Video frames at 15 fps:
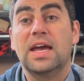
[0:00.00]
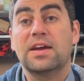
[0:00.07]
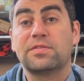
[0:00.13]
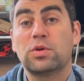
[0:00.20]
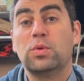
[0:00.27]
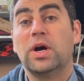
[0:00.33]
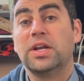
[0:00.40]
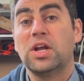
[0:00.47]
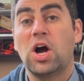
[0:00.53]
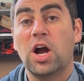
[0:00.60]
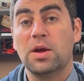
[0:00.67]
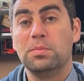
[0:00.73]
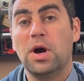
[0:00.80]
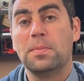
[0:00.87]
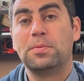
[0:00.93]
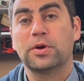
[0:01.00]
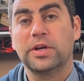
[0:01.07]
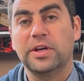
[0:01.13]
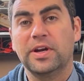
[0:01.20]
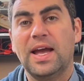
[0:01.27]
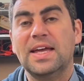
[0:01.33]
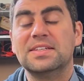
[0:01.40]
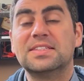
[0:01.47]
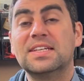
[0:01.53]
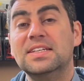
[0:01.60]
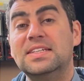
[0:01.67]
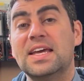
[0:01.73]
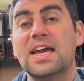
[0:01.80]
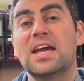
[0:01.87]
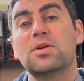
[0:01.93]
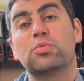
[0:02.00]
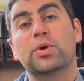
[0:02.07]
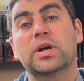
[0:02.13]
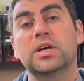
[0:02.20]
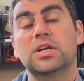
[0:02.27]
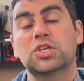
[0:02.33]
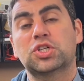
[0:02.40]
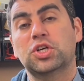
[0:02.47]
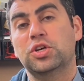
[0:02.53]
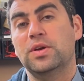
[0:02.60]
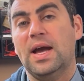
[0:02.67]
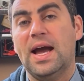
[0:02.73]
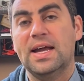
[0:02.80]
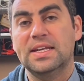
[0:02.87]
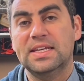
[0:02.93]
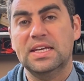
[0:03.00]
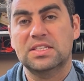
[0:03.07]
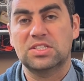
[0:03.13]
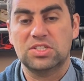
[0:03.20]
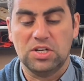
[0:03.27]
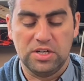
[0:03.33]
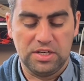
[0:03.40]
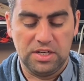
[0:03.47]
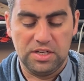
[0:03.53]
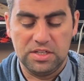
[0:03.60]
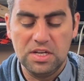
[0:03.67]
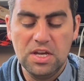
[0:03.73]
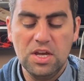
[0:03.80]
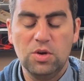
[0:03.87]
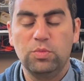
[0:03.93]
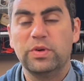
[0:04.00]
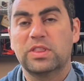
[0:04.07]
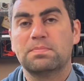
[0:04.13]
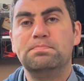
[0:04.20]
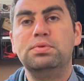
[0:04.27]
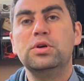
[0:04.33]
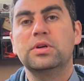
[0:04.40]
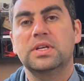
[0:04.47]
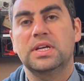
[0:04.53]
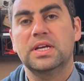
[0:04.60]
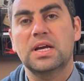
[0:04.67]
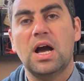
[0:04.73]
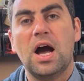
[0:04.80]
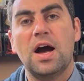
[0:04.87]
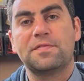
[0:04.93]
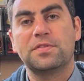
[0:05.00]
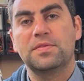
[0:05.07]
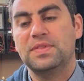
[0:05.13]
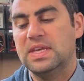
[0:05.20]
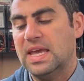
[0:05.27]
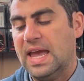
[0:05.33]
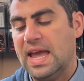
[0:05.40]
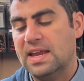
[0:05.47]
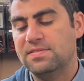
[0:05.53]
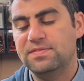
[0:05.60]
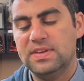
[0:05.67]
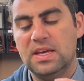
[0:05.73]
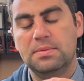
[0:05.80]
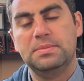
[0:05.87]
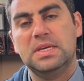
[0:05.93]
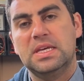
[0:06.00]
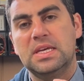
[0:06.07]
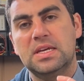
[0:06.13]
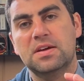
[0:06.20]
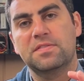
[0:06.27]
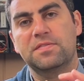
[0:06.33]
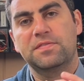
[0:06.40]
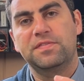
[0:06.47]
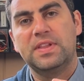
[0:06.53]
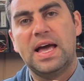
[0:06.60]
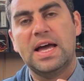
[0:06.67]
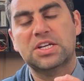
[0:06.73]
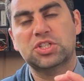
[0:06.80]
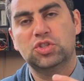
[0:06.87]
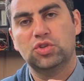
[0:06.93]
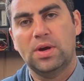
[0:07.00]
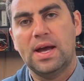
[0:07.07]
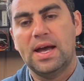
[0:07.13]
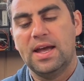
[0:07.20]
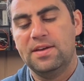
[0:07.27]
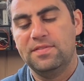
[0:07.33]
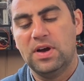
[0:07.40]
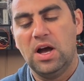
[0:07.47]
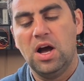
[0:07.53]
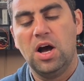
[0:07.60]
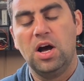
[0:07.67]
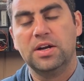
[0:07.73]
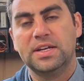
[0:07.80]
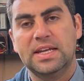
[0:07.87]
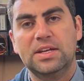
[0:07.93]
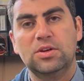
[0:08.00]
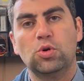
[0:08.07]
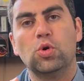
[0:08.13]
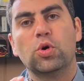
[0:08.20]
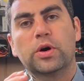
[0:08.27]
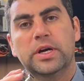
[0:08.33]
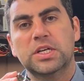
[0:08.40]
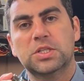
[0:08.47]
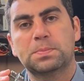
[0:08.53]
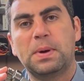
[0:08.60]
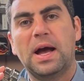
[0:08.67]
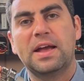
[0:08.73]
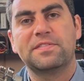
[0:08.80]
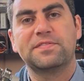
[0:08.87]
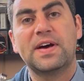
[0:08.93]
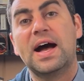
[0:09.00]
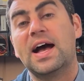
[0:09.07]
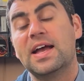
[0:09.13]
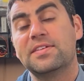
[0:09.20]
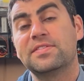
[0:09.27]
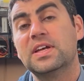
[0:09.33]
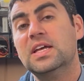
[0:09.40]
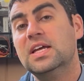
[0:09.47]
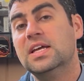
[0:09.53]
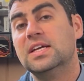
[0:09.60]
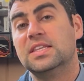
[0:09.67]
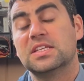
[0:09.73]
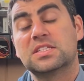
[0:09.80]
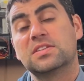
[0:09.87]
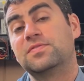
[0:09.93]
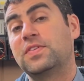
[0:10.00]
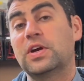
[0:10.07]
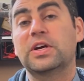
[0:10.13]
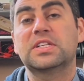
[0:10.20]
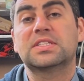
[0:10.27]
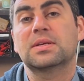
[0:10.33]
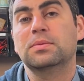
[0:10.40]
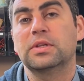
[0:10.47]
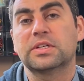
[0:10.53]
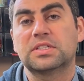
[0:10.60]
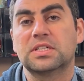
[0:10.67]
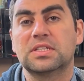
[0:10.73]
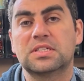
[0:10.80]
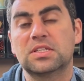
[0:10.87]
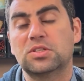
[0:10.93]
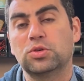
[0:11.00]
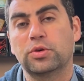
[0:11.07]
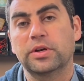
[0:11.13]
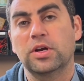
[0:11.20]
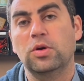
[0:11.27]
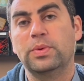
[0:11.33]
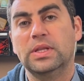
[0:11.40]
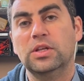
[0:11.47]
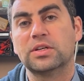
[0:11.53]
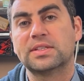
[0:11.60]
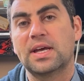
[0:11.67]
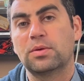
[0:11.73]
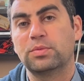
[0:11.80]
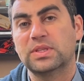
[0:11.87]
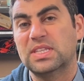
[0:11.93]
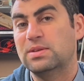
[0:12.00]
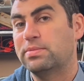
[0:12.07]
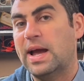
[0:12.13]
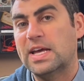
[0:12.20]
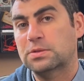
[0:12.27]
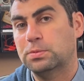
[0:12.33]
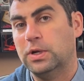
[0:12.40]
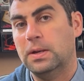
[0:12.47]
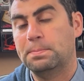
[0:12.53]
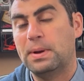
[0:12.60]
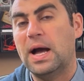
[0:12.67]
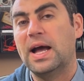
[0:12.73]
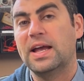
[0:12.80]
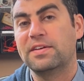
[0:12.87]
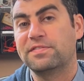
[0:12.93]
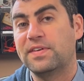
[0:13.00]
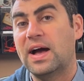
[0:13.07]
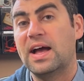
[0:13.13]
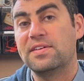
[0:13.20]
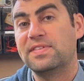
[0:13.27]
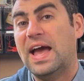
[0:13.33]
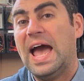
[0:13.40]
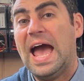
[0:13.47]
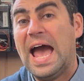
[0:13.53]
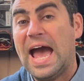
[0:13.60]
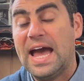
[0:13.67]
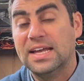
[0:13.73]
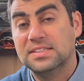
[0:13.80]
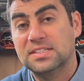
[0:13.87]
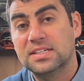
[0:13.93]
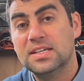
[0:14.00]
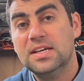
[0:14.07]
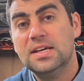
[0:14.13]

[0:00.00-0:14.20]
Hey everyone, Ari Mahpour here, and today we're gonna show you how to get started with booting off of the NVMe flash drive on an Orange Pi 5. This is very similar to the tutorial we looked at with the Raspberry Pi 5 hat,